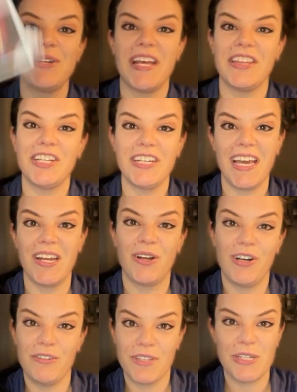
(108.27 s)
and look at
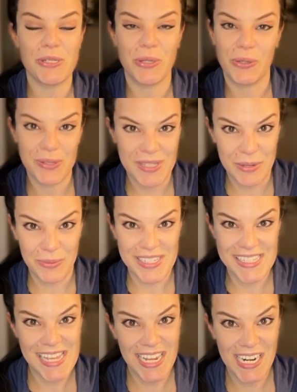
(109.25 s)
all of these goals that we
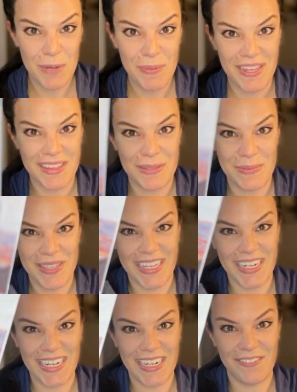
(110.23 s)
set up at the
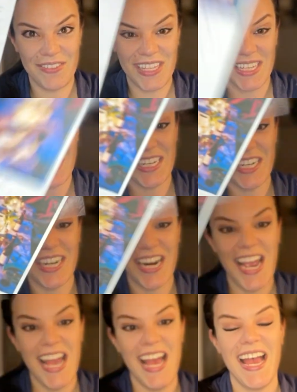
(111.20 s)
beginning of the year
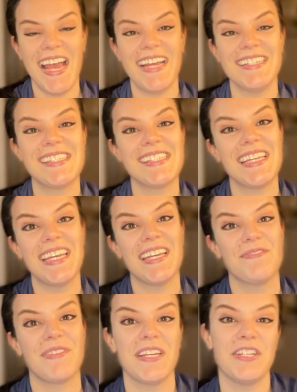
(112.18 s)
and see
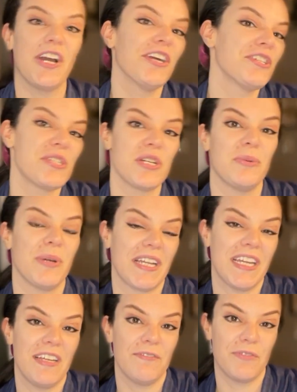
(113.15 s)
if they are still
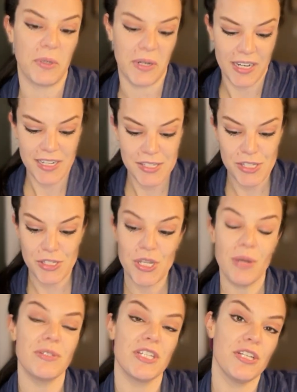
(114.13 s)
working for us.
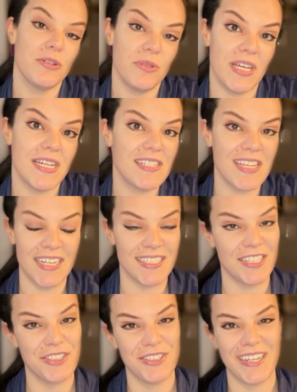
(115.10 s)
So to do this, I
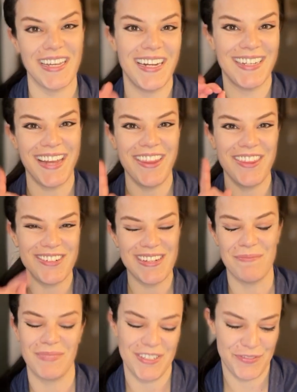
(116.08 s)
did create another
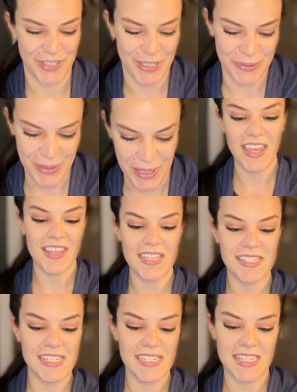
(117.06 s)
template for you all.
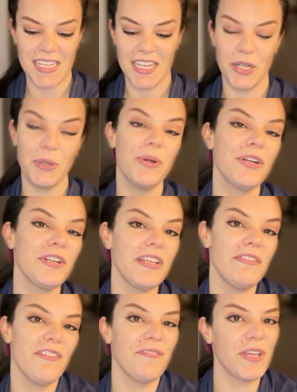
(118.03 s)
This is the
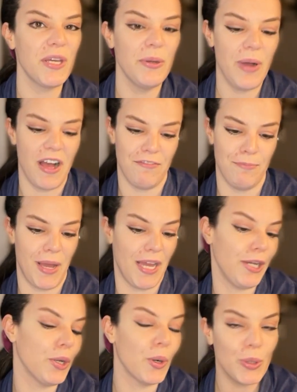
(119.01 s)
quarterly review of my
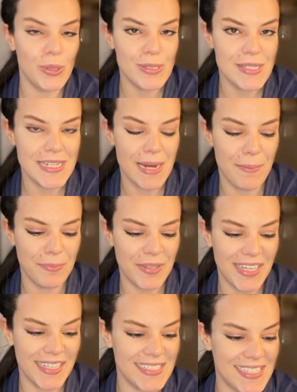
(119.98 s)
goals
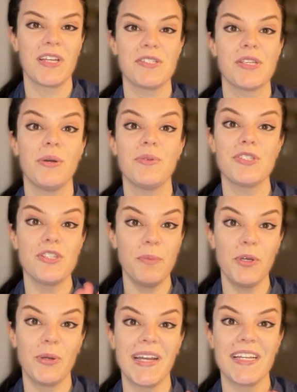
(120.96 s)
template. So super
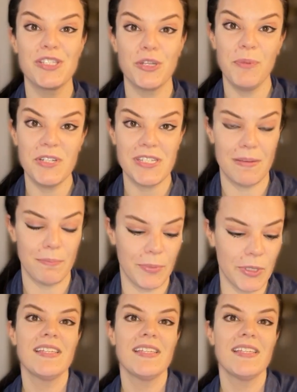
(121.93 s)
quick, super simple.